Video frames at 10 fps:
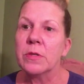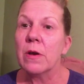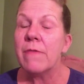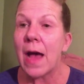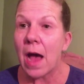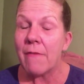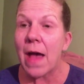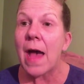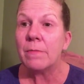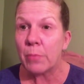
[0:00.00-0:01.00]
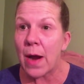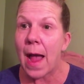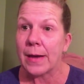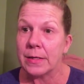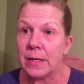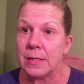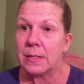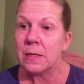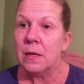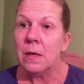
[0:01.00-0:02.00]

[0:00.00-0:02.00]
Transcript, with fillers: So I've had practice,